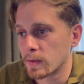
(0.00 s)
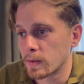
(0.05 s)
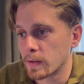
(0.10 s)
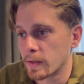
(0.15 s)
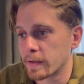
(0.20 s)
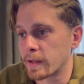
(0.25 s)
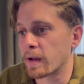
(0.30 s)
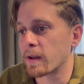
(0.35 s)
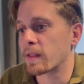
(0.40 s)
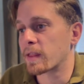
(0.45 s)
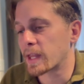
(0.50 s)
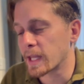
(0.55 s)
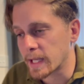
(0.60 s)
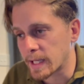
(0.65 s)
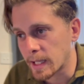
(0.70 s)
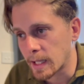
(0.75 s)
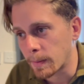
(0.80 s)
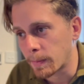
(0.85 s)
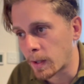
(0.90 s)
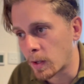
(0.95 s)
They're
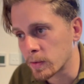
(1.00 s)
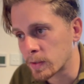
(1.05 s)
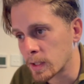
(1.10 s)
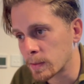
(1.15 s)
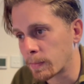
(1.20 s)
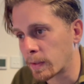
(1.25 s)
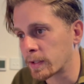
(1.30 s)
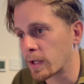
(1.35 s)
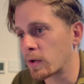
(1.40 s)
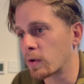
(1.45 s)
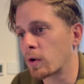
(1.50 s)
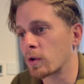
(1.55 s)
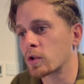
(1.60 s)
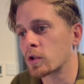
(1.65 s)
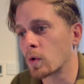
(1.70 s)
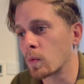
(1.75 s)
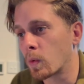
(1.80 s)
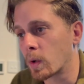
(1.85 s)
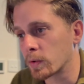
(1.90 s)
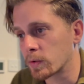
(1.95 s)
thinking about it, but they're not sure
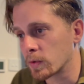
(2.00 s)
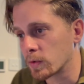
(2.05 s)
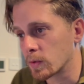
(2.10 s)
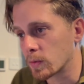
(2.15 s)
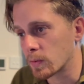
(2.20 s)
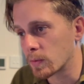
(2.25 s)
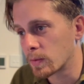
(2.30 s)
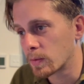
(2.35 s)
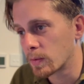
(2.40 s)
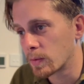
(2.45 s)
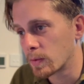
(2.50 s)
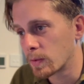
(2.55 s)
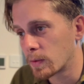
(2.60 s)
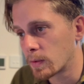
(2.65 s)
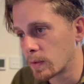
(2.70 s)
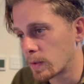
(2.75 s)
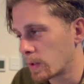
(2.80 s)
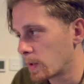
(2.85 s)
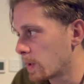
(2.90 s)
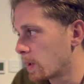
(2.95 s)
what to do.
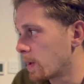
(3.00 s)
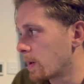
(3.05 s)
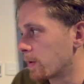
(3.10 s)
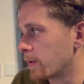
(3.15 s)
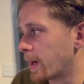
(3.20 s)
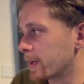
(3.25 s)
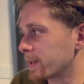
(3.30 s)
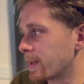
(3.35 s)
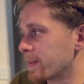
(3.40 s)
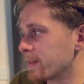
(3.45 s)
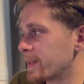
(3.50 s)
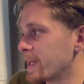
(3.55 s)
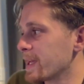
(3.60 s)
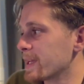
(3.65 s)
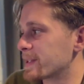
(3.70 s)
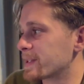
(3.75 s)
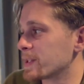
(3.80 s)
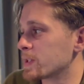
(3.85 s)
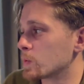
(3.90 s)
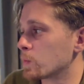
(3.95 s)
Right? And
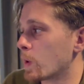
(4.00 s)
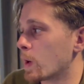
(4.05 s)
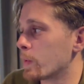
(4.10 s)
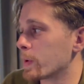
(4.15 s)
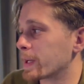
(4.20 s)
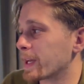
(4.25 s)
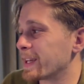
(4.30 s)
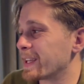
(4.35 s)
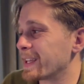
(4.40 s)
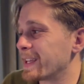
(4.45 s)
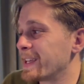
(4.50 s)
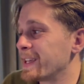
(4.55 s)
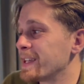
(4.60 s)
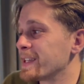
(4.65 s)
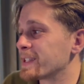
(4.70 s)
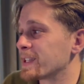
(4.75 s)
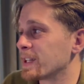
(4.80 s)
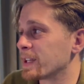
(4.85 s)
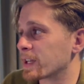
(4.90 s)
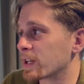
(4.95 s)
this is where we can
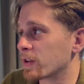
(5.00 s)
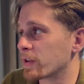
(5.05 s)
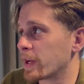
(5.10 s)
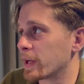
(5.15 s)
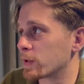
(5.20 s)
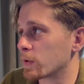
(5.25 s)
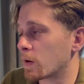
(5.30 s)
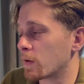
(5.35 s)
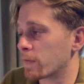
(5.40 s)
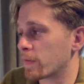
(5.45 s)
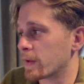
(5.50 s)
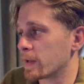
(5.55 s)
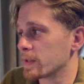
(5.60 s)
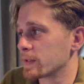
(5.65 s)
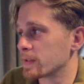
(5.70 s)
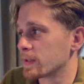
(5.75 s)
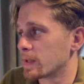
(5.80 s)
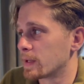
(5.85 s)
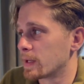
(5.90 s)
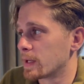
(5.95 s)
easily create
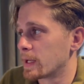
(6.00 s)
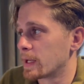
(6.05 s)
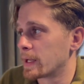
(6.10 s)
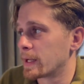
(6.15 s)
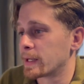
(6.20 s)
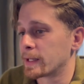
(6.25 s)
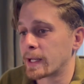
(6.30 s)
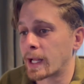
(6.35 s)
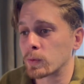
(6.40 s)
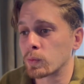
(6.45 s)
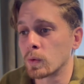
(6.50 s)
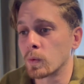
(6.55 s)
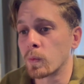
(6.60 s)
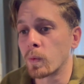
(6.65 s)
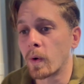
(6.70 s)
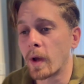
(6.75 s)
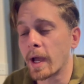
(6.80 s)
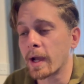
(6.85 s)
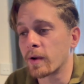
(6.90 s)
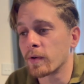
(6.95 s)
offers that will
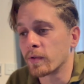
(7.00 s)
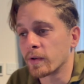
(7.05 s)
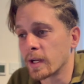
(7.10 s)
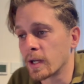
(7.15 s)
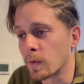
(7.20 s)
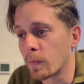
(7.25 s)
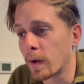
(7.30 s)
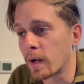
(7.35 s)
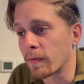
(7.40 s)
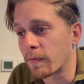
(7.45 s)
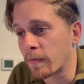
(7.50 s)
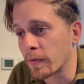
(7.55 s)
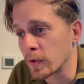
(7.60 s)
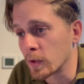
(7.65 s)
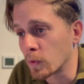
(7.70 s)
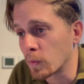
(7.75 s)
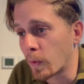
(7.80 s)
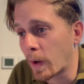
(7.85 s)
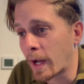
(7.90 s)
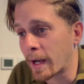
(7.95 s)
work really well for
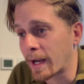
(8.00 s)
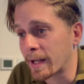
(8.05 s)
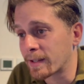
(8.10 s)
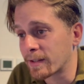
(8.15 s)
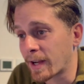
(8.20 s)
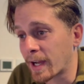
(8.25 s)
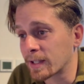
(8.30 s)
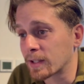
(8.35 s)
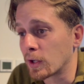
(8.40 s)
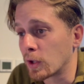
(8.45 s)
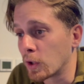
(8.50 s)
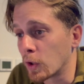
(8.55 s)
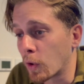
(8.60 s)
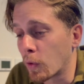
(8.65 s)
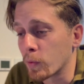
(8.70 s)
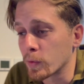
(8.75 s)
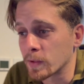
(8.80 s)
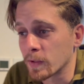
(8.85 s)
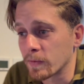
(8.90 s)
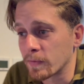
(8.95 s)
you and attract
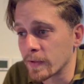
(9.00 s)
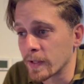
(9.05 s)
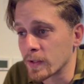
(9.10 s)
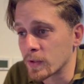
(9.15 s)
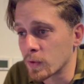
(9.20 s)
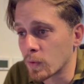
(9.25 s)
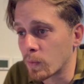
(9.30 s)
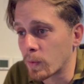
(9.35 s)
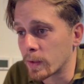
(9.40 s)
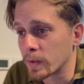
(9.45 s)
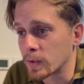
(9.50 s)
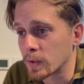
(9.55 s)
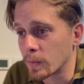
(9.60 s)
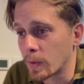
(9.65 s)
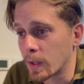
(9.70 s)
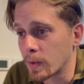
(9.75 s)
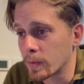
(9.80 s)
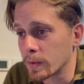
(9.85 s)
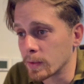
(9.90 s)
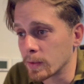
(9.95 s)
loads of leads who want to
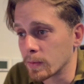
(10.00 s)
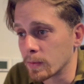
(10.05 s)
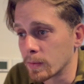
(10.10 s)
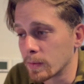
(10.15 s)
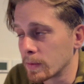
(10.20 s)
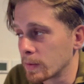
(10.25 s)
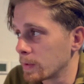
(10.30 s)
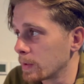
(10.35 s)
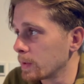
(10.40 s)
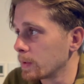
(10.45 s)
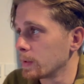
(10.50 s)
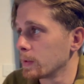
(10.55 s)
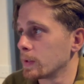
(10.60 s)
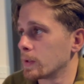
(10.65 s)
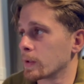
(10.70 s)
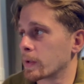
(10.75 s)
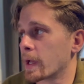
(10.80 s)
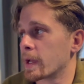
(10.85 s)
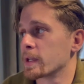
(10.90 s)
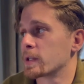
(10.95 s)
work with you.
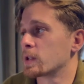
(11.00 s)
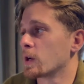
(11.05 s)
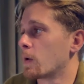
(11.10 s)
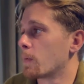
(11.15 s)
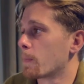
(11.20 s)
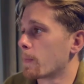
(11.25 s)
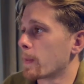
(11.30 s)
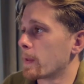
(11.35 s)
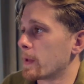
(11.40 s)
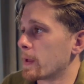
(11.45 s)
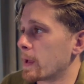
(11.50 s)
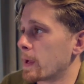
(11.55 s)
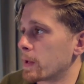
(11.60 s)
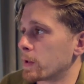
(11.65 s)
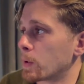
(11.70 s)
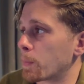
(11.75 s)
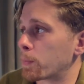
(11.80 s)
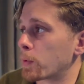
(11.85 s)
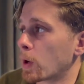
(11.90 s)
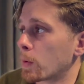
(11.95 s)
Okay, so
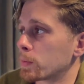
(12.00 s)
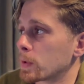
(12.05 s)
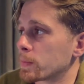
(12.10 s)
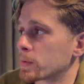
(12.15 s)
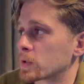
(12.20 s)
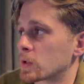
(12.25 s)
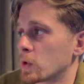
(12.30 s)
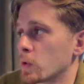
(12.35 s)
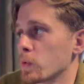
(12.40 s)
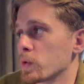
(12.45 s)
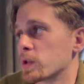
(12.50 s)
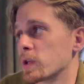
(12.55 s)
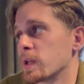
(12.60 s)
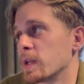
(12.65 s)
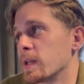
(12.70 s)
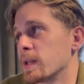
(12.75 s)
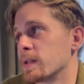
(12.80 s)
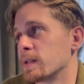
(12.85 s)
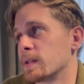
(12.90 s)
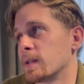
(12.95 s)
the problem solution
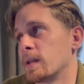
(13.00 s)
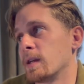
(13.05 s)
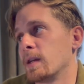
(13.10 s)
is